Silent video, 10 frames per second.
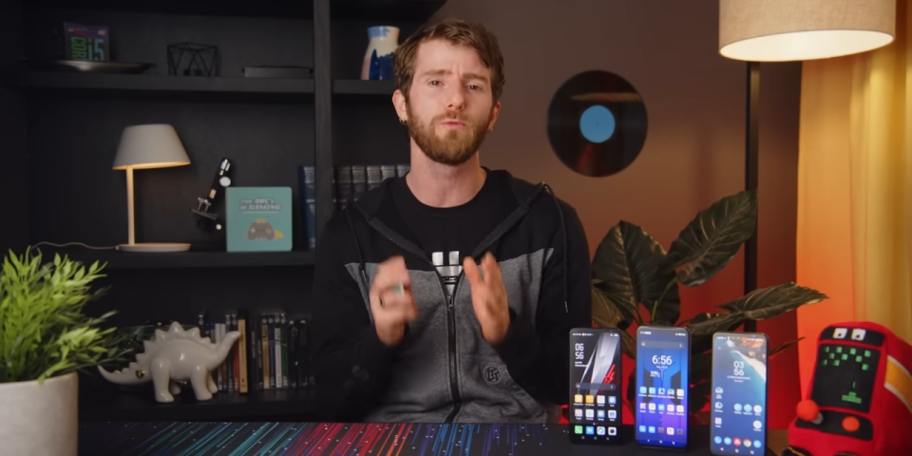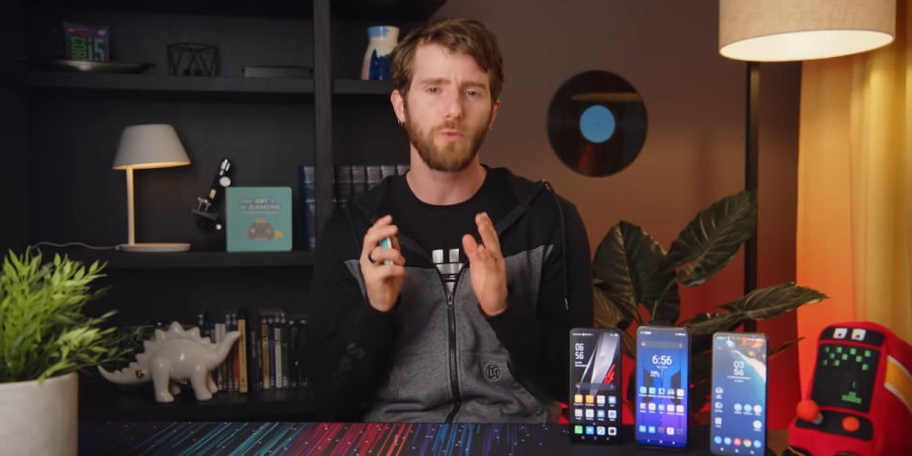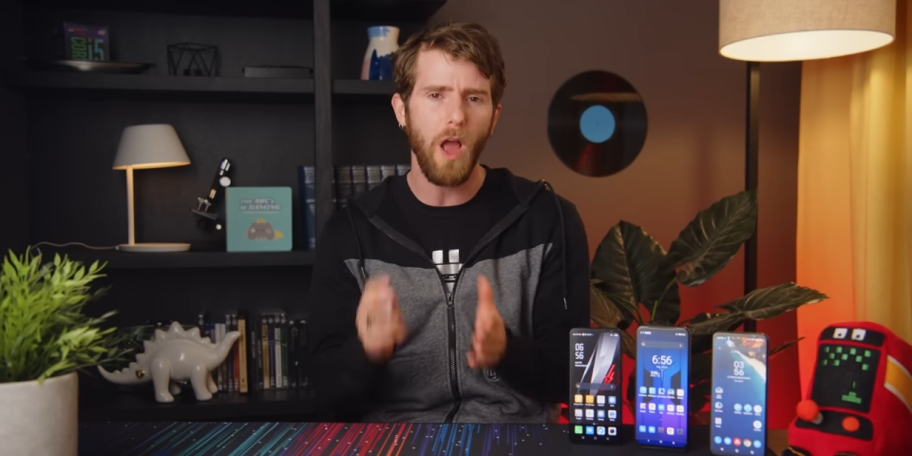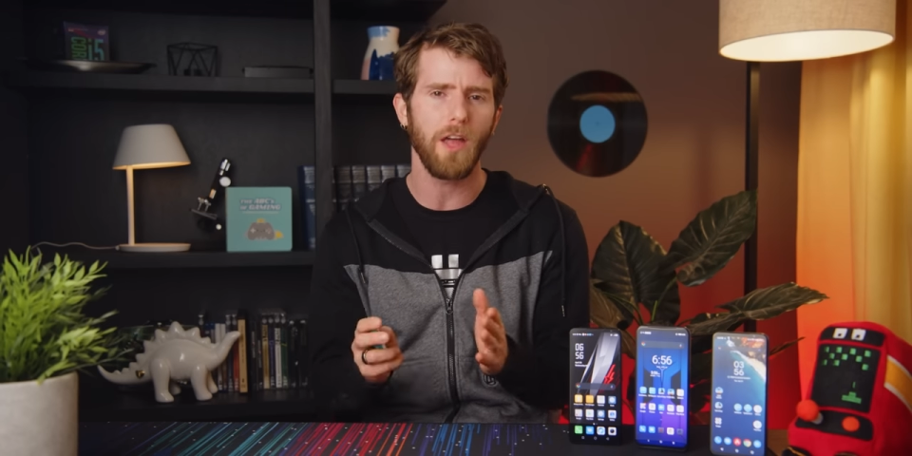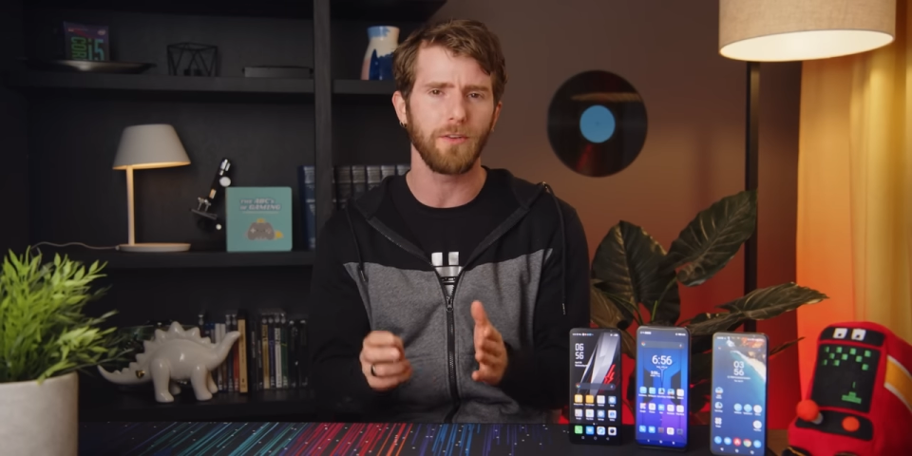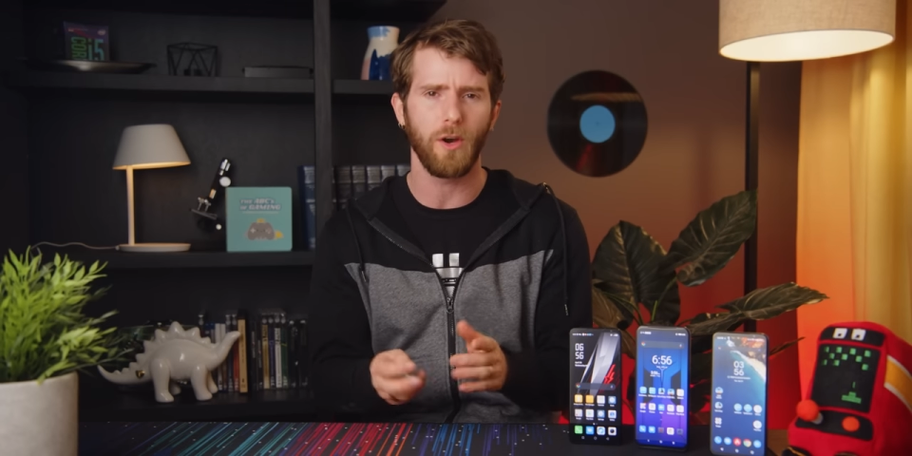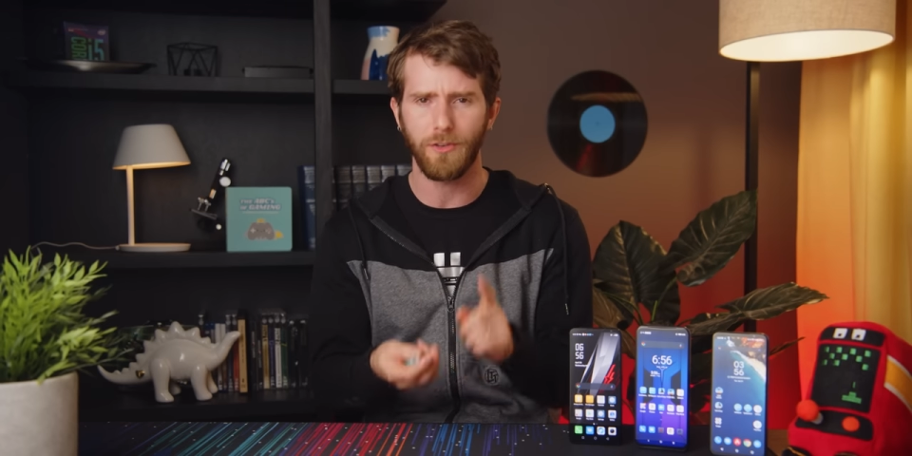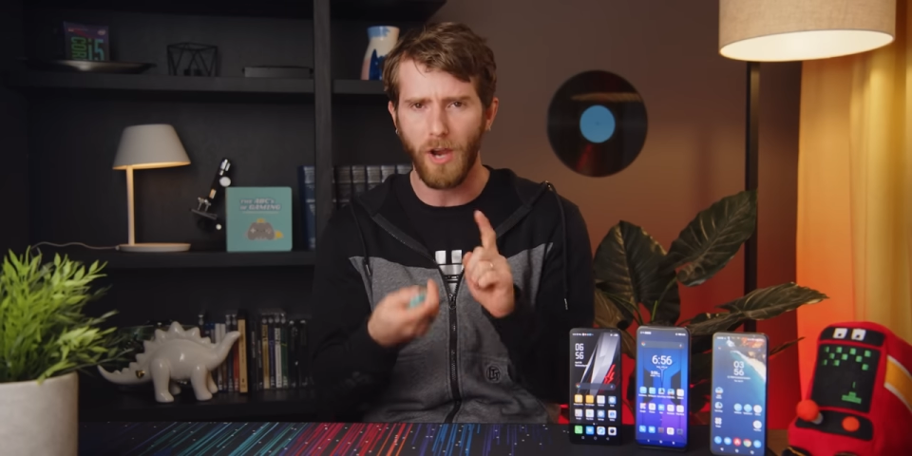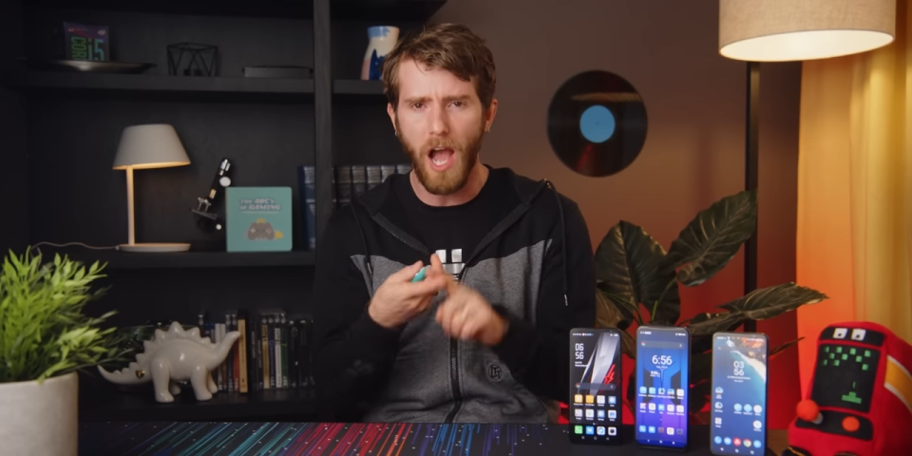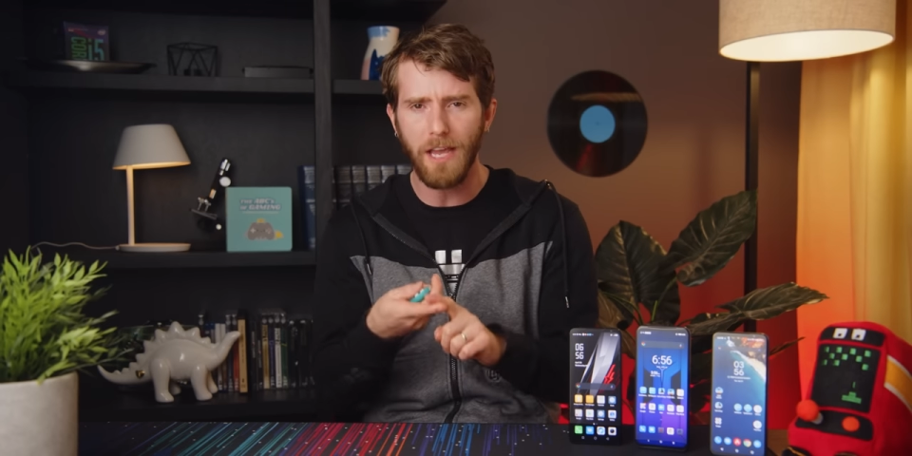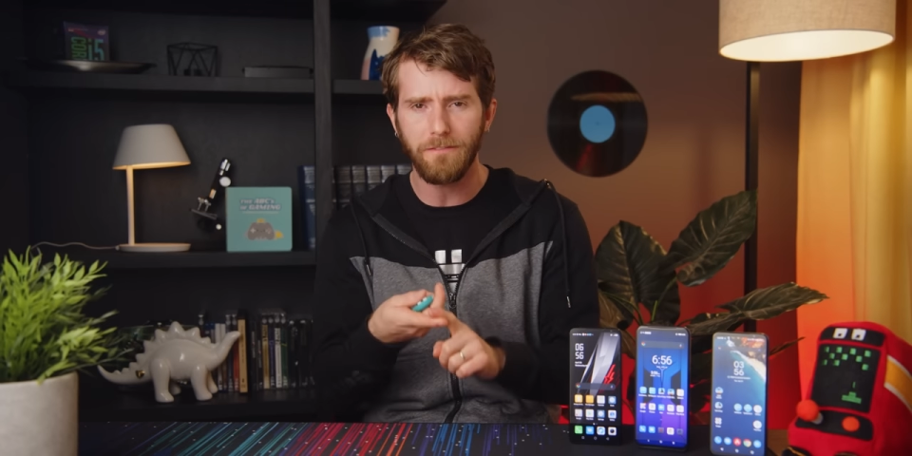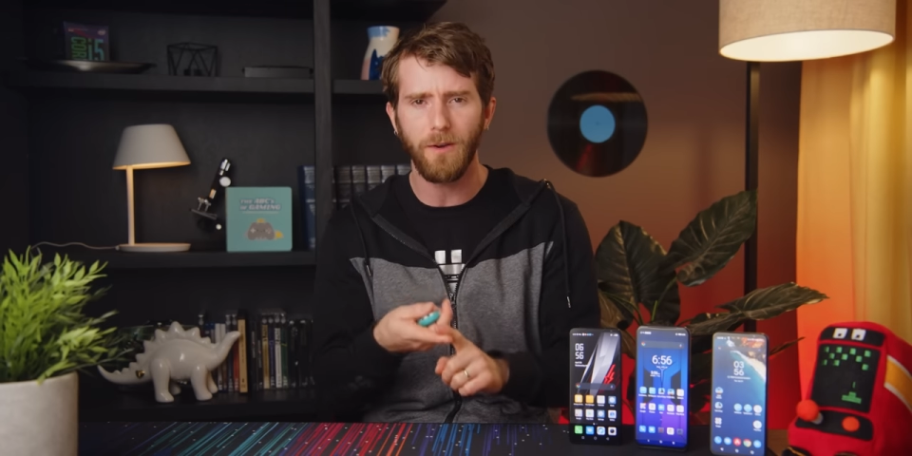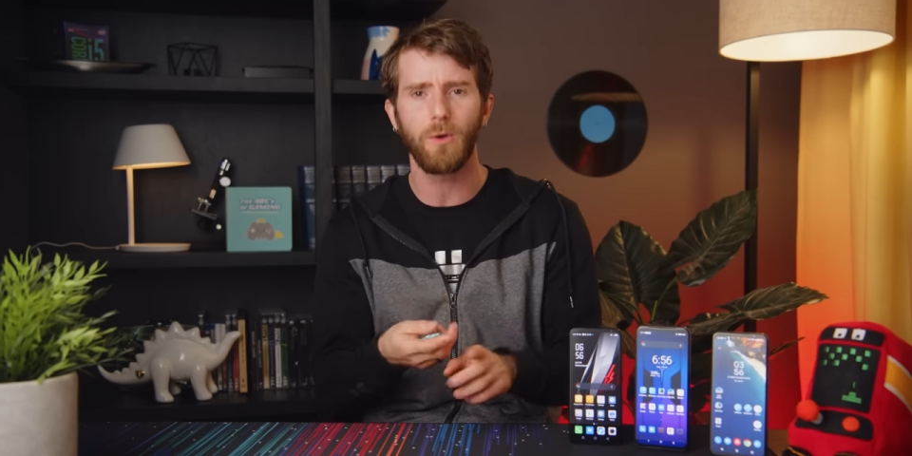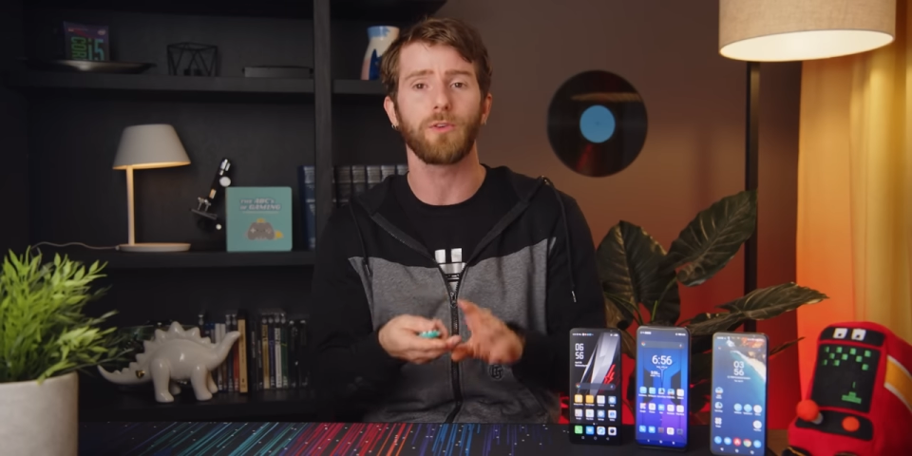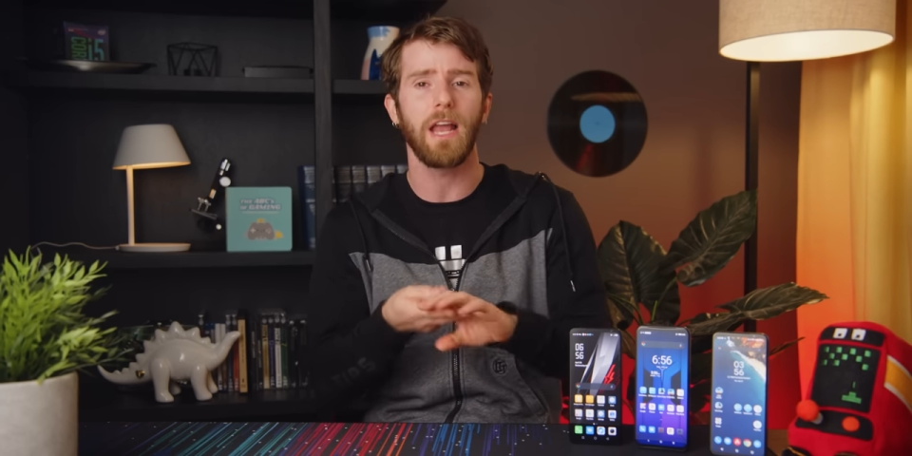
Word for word: run on your iPhone or